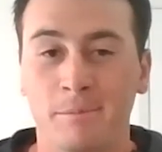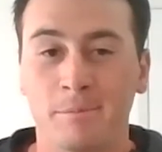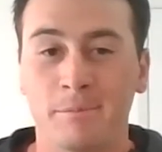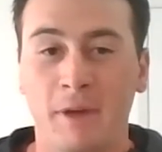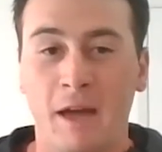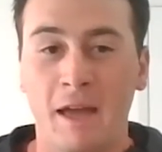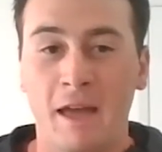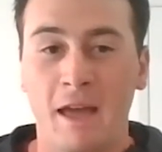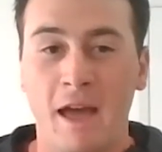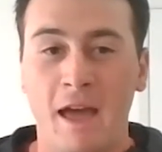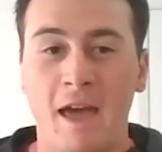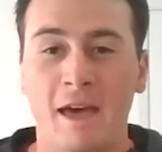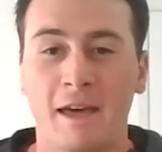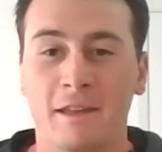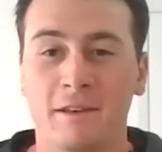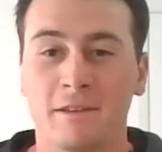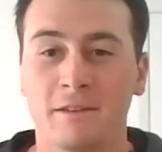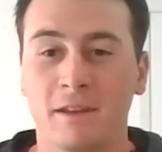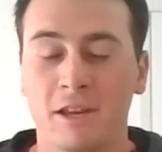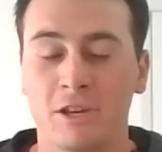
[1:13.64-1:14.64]
I
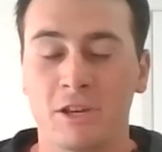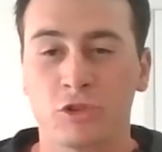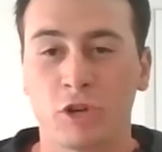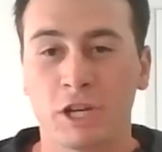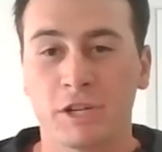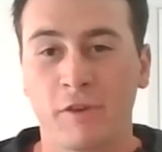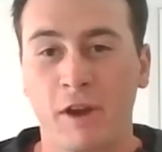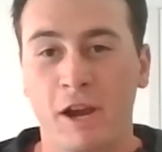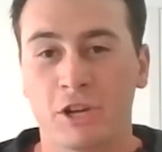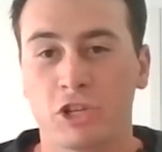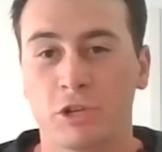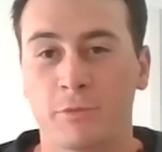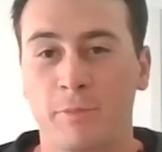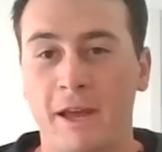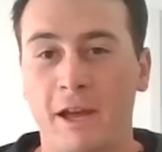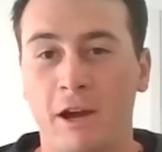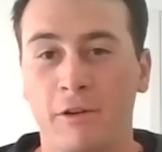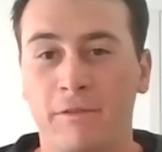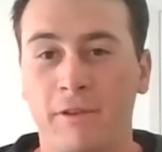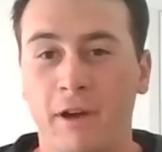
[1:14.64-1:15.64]
had a stress fracture in my
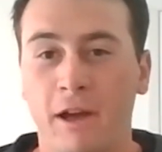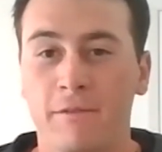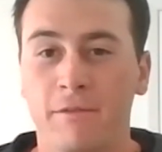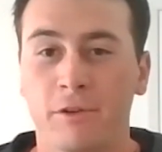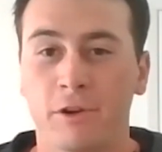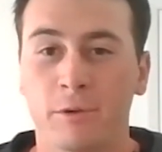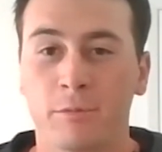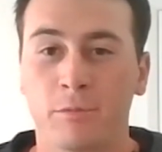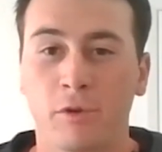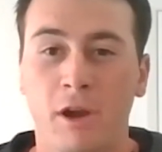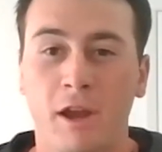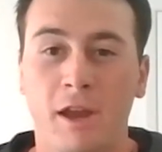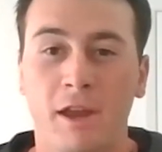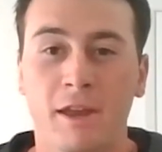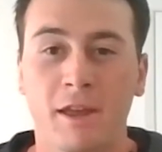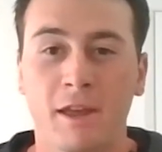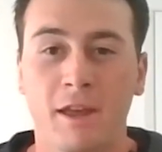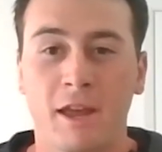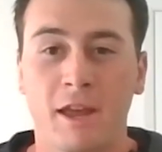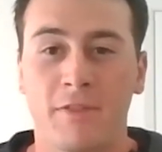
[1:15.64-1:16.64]
L5 vertebrae,
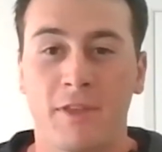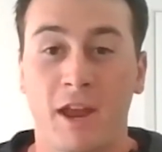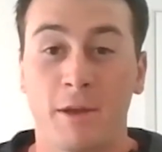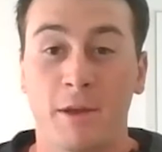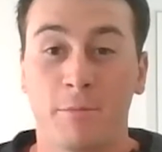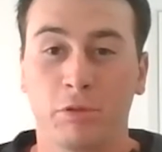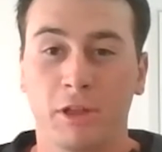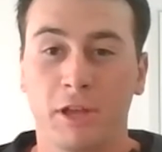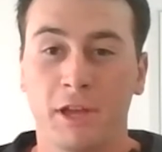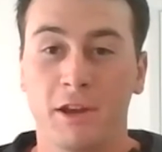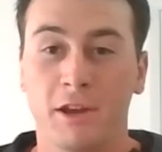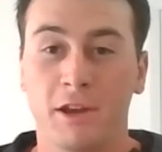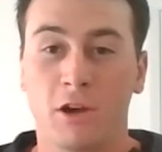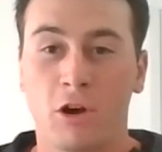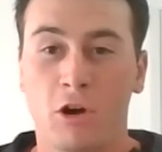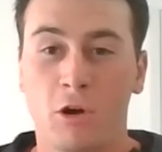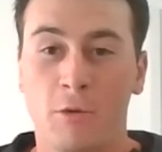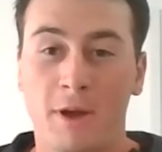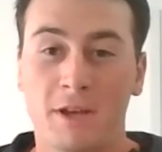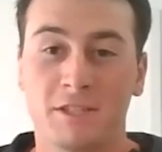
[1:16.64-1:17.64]
and I had played
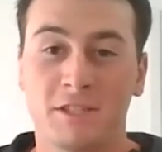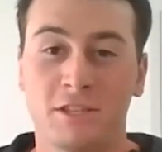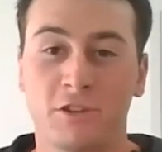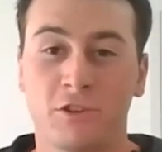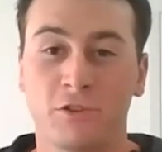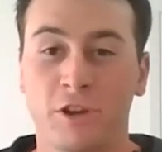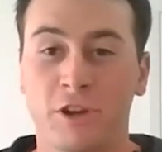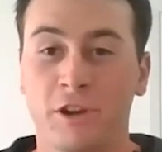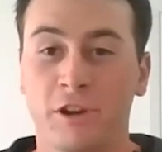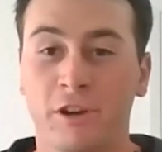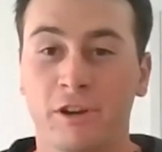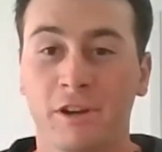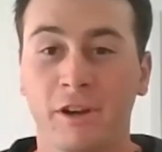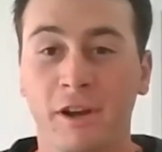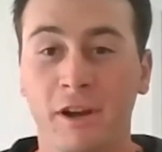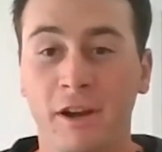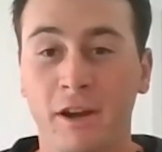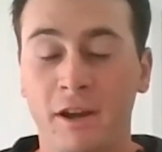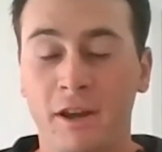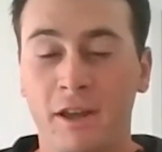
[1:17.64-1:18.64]
all my senior year
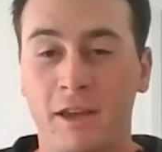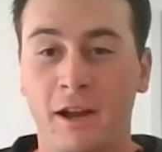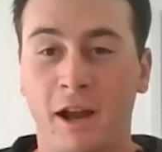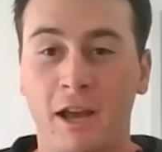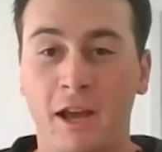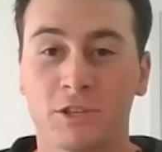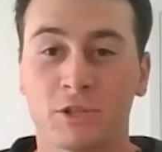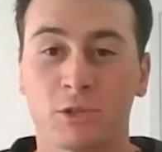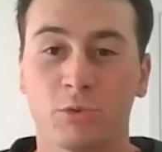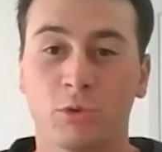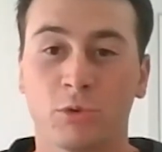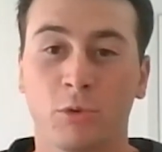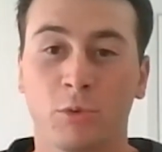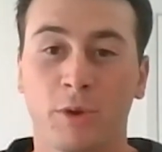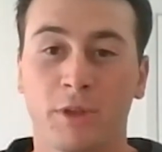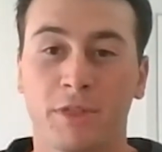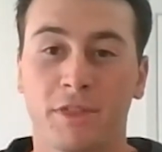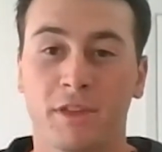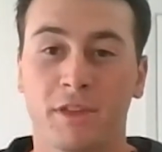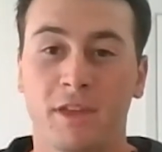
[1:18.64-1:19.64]
in high school
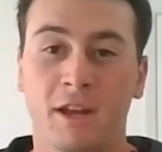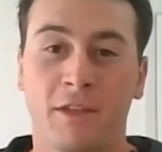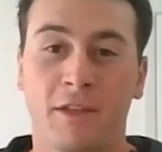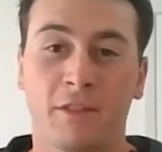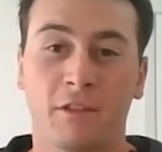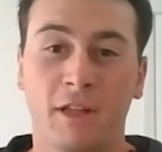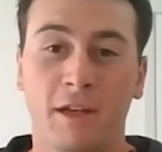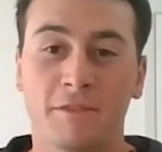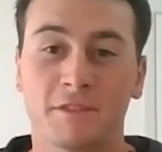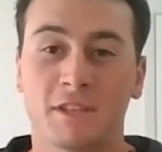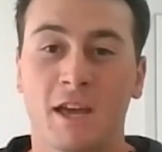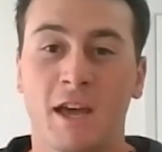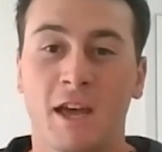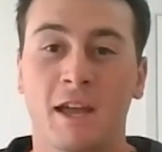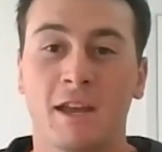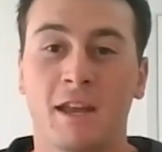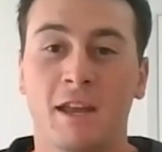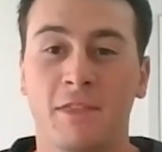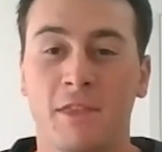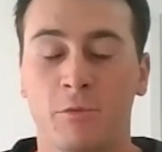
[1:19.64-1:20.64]
with it on the left
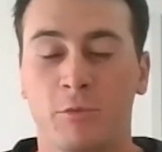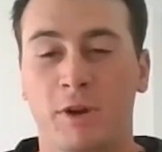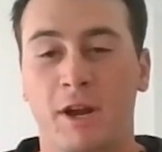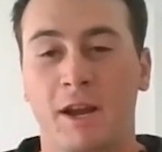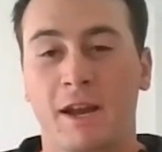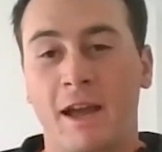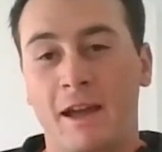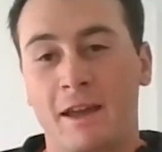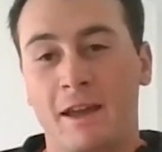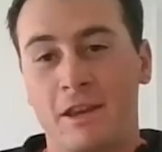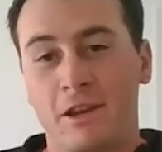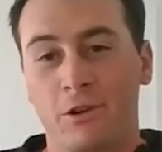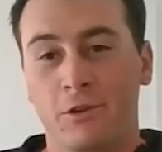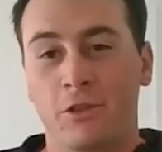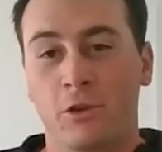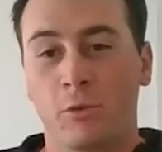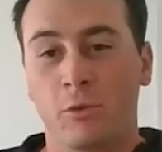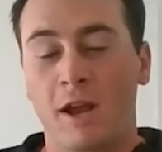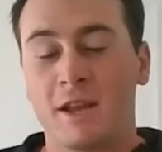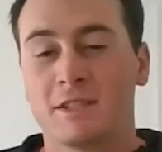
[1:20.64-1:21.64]
side, and then when I got here,
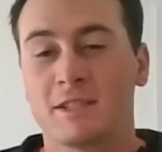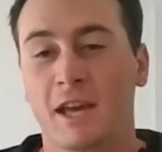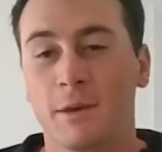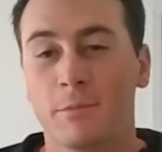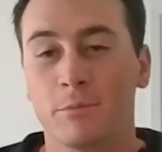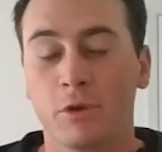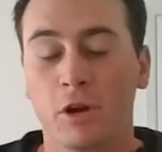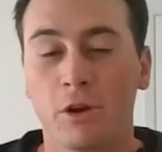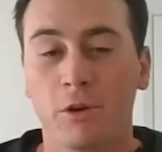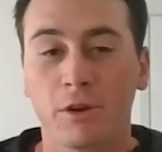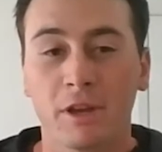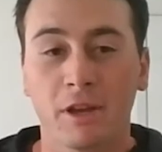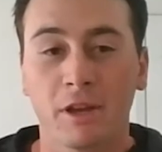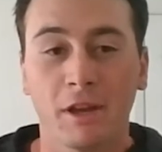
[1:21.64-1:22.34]
the right side broke.